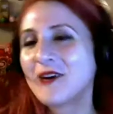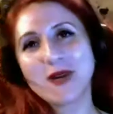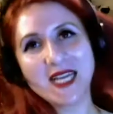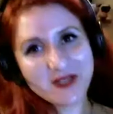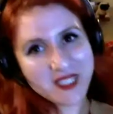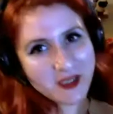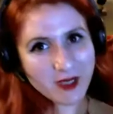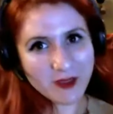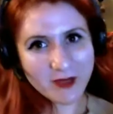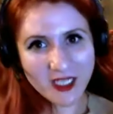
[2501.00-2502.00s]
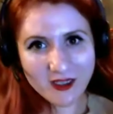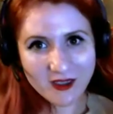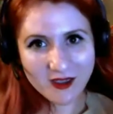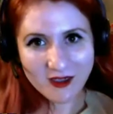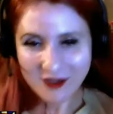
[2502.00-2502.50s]
house do you want to be?
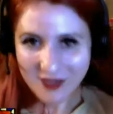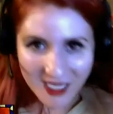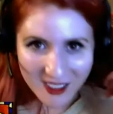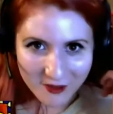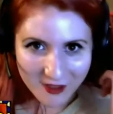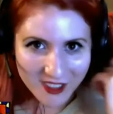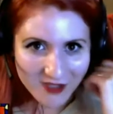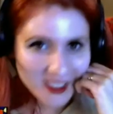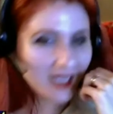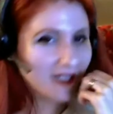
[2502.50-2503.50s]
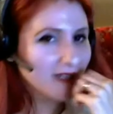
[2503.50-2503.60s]
Ilunid, you said?